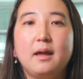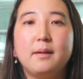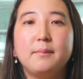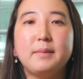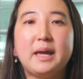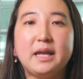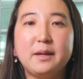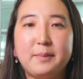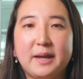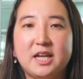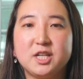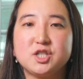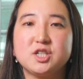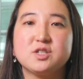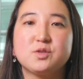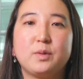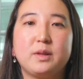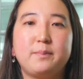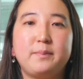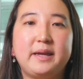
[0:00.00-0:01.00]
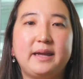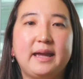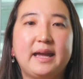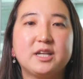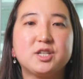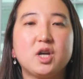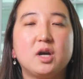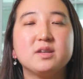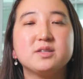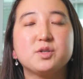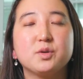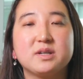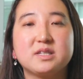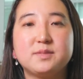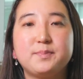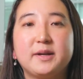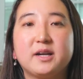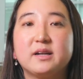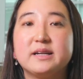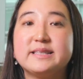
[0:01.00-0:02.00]
Many patients with PH also
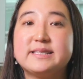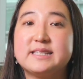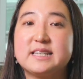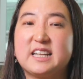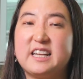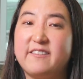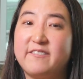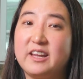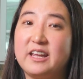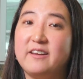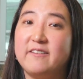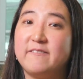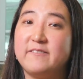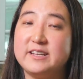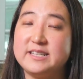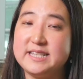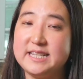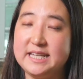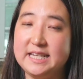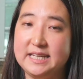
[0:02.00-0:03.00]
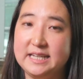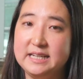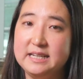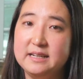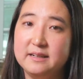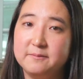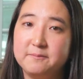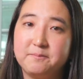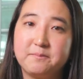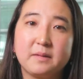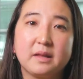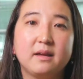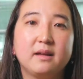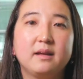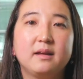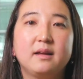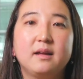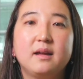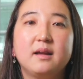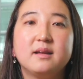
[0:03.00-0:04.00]
experience significant fatigue.
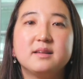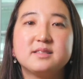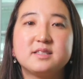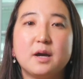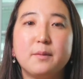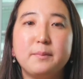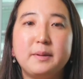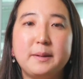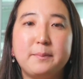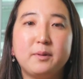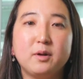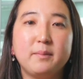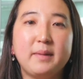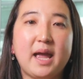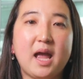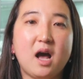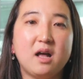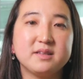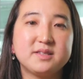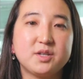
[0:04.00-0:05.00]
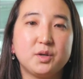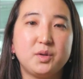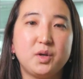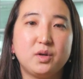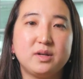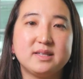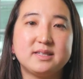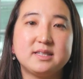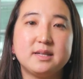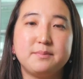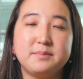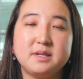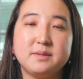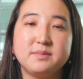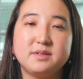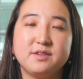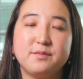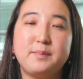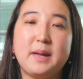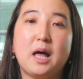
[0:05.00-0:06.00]
Some people may also notice
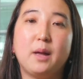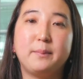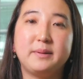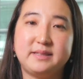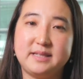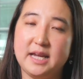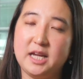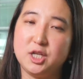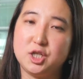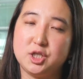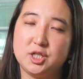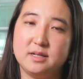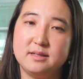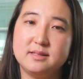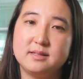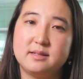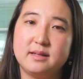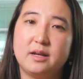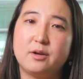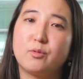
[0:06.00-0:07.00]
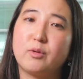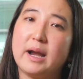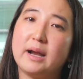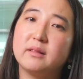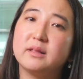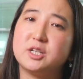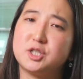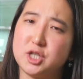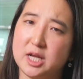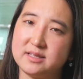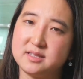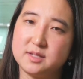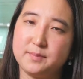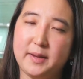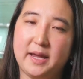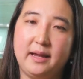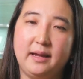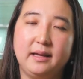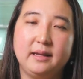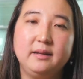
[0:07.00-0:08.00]
symptoms of palpitations and rarely chest
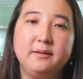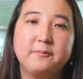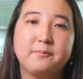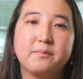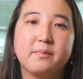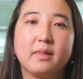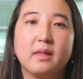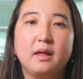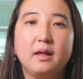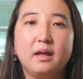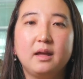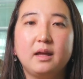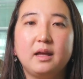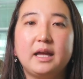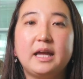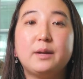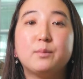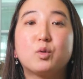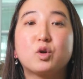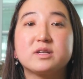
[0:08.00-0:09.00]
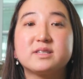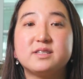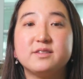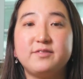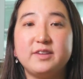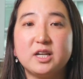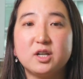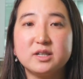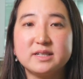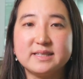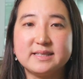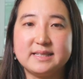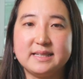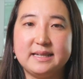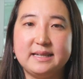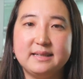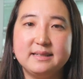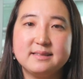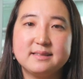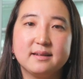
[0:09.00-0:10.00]
pain. In more severe
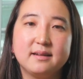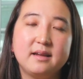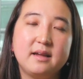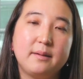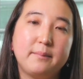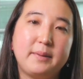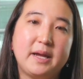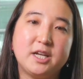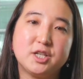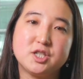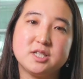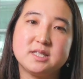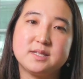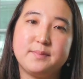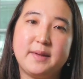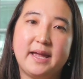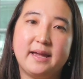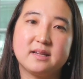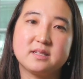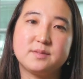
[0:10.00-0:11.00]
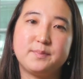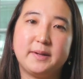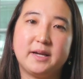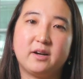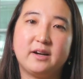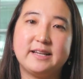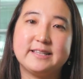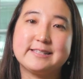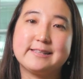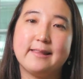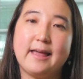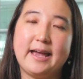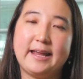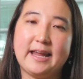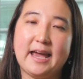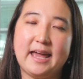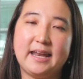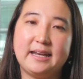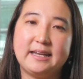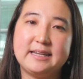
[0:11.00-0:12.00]
disease, patients may experience
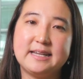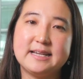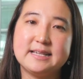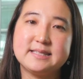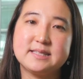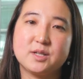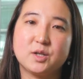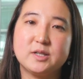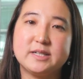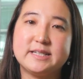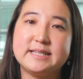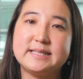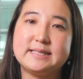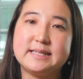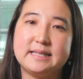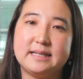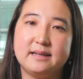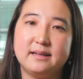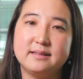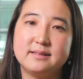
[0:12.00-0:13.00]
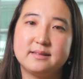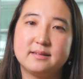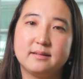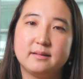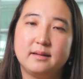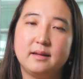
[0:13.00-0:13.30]
lightheadedness or dizziness,